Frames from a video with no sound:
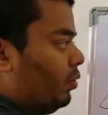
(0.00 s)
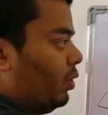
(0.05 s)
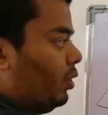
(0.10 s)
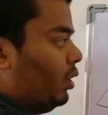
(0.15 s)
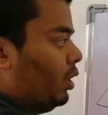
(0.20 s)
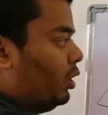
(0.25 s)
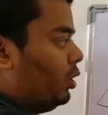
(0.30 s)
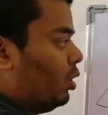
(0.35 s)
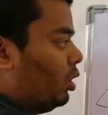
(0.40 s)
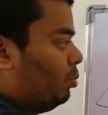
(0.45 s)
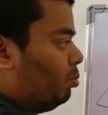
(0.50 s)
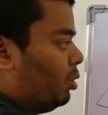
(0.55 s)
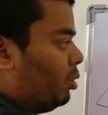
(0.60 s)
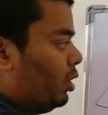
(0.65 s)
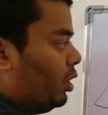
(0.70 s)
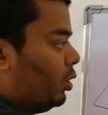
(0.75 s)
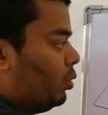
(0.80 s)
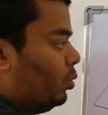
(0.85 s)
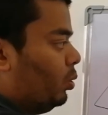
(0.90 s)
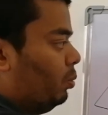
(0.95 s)
the dot
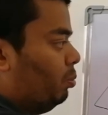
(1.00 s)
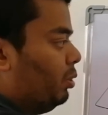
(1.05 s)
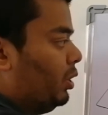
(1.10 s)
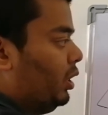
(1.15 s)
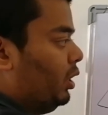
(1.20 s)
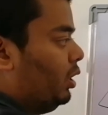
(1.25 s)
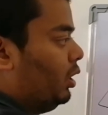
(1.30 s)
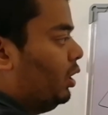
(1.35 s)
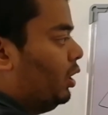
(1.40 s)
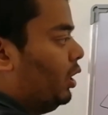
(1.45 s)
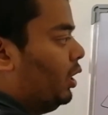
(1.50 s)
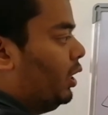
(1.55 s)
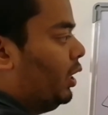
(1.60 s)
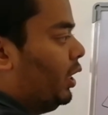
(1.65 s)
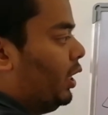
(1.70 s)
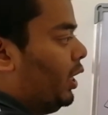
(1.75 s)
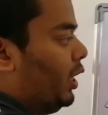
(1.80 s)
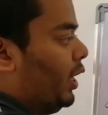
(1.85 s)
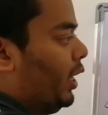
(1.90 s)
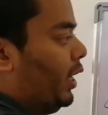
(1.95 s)
product will be
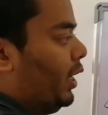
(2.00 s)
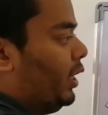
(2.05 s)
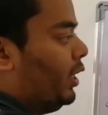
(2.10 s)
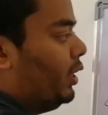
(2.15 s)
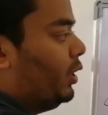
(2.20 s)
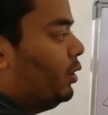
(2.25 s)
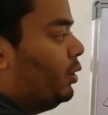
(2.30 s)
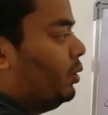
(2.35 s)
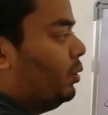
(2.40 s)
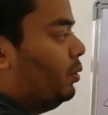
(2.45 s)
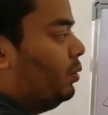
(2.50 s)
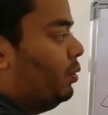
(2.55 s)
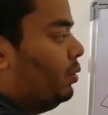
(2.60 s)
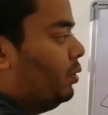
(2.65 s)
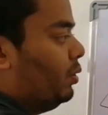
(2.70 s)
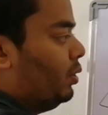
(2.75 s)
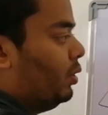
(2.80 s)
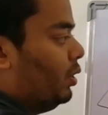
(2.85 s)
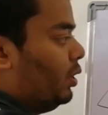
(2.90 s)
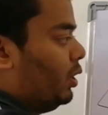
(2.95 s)
A into
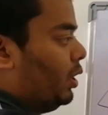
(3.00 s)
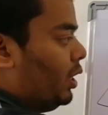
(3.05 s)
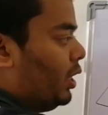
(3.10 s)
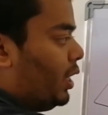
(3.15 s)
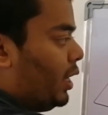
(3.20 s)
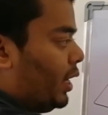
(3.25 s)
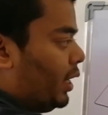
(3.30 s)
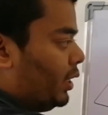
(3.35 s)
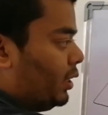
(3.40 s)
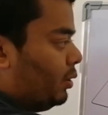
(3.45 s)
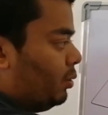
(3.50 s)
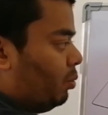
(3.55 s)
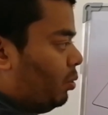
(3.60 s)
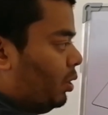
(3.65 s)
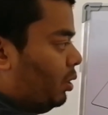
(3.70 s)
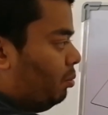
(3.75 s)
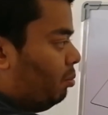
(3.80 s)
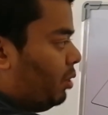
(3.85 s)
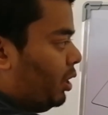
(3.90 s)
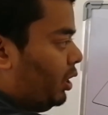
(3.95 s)

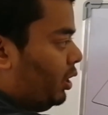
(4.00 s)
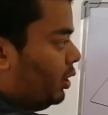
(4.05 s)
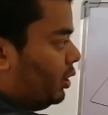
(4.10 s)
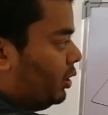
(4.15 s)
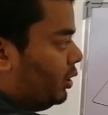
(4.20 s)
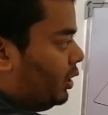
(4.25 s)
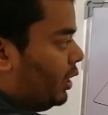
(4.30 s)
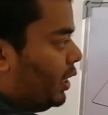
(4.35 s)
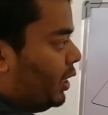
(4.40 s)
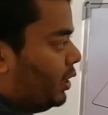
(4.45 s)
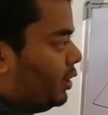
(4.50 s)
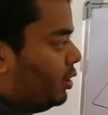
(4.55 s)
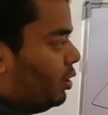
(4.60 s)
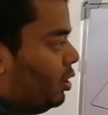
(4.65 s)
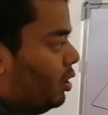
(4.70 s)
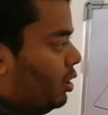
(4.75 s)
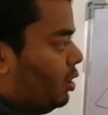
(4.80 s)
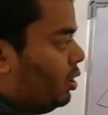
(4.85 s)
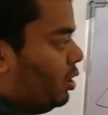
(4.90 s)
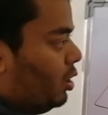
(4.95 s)
x1 minus
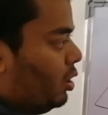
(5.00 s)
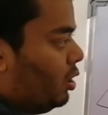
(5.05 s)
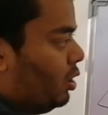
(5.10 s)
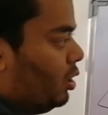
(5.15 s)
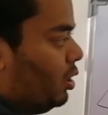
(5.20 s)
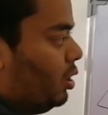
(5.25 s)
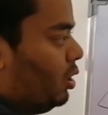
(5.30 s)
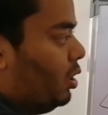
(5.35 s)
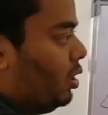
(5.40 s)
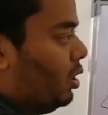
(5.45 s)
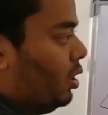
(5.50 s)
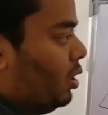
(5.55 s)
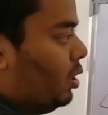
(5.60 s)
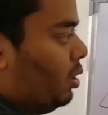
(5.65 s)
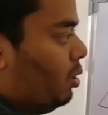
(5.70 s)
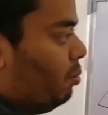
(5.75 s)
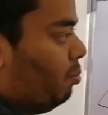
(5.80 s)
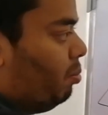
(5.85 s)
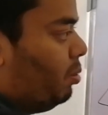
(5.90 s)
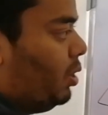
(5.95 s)
x0
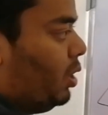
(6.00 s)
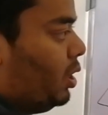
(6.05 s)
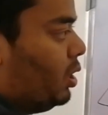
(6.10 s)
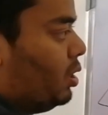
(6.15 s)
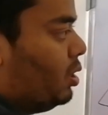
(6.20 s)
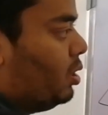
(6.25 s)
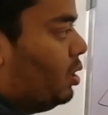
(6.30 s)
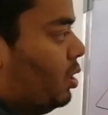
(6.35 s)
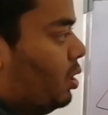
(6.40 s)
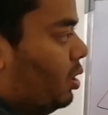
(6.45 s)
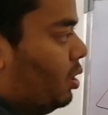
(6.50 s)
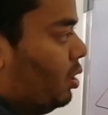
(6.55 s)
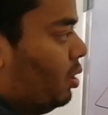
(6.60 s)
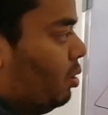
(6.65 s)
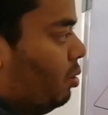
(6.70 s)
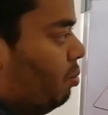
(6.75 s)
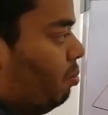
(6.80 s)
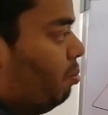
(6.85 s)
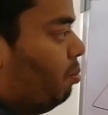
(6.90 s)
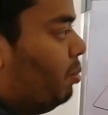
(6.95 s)
plus
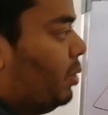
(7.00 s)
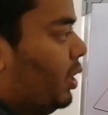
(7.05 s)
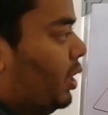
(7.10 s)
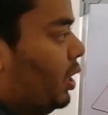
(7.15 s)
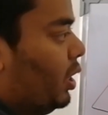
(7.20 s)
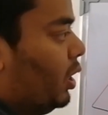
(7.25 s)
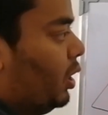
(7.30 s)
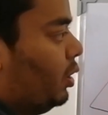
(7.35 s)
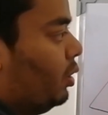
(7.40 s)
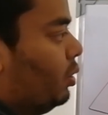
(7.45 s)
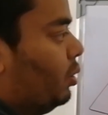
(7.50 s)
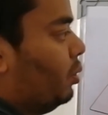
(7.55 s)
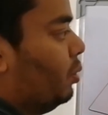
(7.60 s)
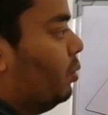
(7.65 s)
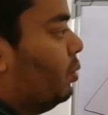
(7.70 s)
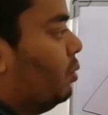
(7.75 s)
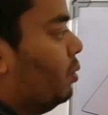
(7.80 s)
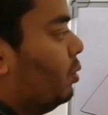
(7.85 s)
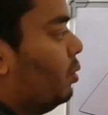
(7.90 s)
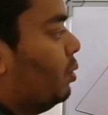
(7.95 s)
B
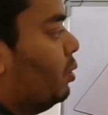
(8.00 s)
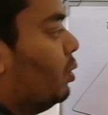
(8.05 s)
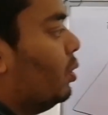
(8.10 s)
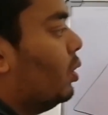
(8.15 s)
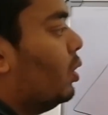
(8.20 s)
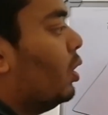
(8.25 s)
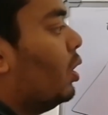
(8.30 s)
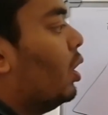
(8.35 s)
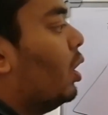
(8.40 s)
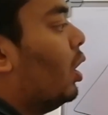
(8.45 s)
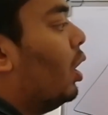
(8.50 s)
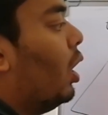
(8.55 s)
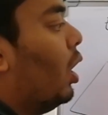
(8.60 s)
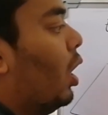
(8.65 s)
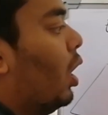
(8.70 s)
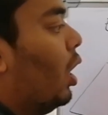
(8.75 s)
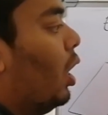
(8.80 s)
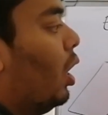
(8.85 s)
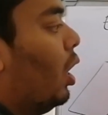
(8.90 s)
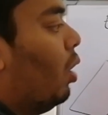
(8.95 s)
into
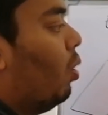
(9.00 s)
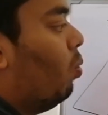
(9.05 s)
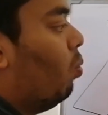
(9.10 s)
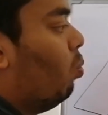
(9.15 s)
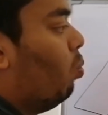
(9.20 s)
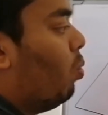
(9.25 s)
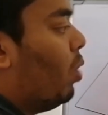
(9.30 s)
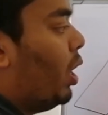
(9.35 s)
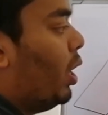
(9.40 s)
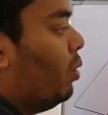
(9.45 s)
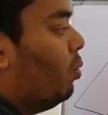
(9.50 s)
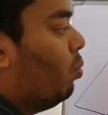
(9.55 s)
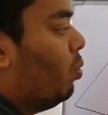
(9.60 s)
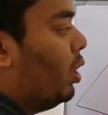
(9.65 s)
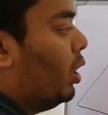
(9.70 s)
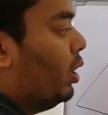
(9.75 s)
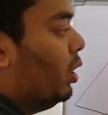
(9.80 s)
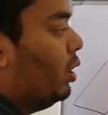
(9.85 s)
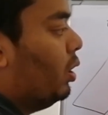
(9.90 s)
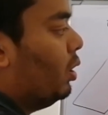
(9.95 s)

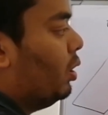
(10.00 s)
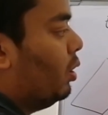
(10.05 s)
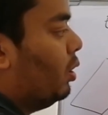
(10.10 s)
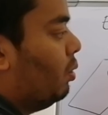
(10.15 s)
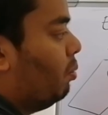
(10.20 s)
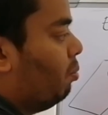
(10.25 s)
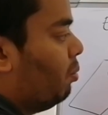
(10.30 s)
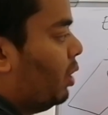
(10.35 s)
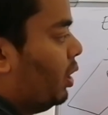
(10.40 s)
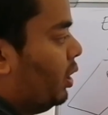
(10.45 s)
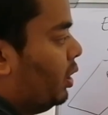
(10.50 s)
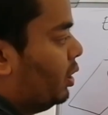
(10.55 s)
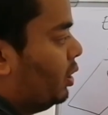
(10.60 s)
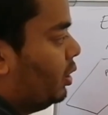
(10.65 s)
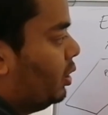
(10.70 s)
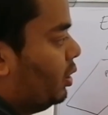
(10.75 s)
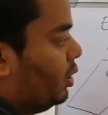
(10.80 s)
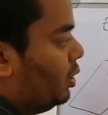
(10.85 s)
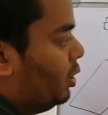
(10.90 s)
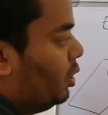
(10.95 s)
y1
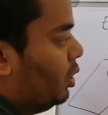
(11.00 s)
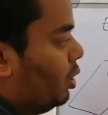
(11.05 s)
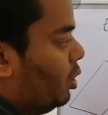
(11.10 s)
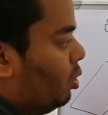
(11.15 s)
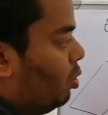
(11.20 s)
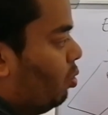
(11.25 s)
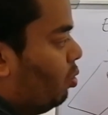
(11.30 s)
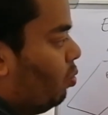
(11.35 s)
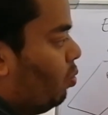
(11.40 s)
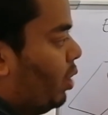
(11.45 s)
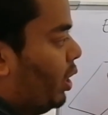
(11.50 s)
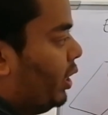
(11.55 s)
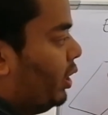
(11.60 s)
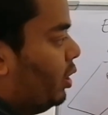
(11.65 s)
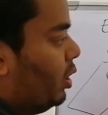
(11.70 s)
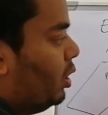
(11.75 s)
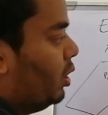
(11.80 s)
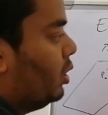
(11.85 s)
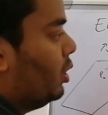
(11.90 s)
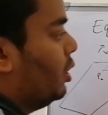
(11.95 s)
minus
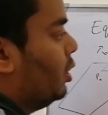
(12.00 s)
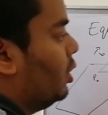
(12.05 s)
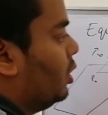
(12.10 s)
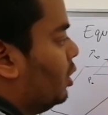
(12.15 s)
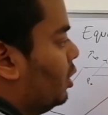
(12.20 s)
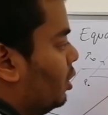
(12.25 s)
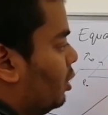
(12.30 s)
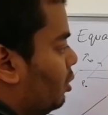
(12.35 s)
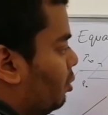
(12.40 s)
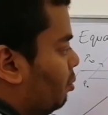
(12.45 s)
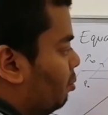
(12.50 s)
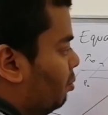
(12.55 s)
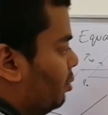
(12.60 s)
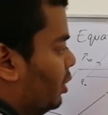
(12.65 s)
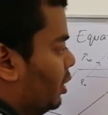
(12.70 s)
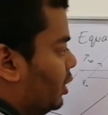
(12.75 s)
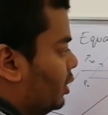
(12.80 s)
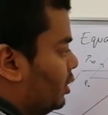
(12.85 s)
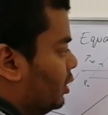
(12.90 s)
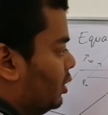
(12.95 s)
y0
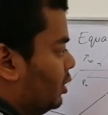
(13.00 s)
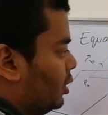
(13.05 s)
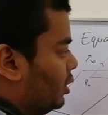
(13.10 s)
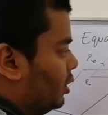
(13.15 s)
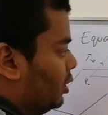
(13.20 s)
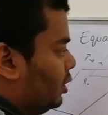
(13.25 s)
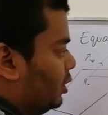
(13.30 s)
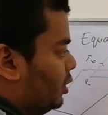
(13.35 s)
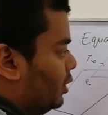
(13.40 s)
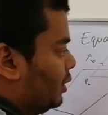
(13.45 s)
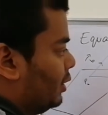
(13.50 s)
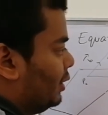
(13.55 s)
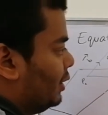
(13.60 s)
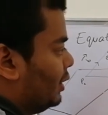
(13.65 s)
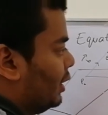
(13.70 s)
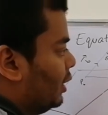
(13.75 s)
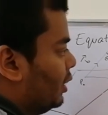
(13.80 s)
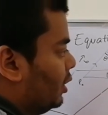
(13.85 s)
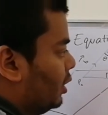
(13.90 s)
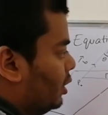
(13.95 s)
plus Z
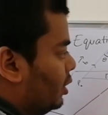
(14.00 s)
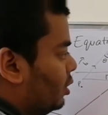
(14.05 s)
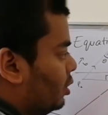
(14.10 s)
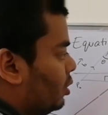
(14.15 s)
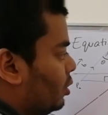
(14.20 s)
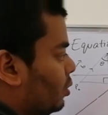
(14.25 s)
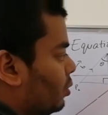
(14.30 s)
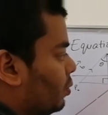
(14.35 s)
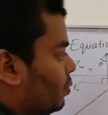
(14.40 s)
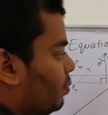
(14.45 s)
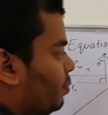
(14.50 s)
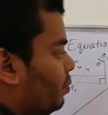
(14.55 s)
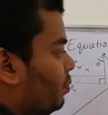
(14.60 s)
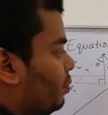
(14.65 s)
into